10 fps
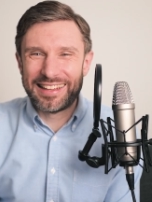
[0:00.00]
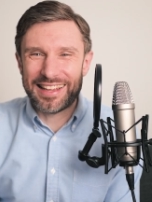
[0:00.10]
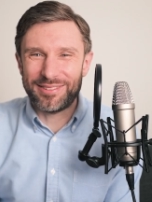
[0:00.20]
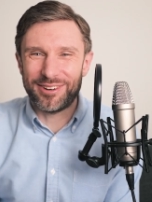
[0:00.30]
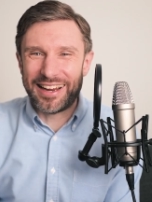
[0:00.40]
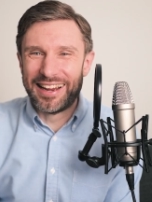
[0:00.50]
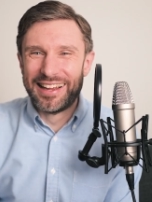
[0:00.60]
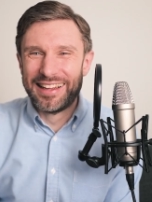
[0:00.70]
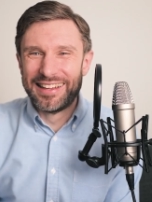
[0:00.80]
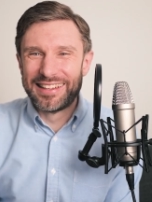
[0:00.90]
Damn right.
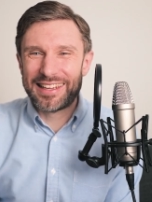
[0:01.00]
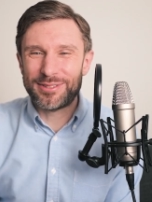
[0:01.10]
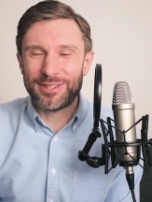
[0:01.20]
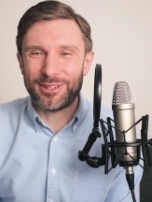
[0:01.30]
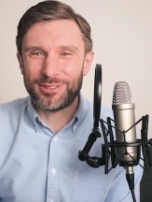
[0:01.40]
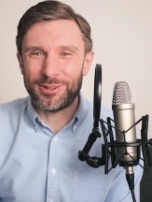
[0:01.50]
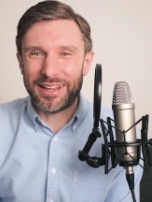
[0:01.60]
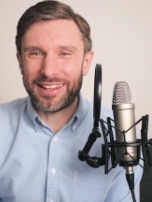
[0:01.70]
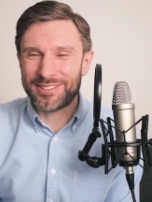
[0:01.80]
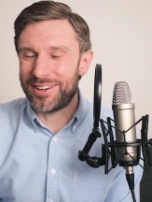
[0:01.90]
Keeps the doctor
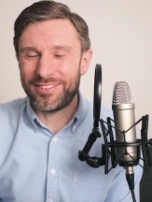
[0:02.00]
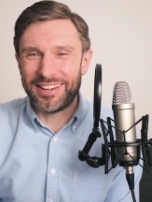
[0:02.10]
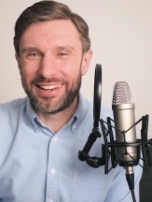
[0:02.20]
away. That's what I've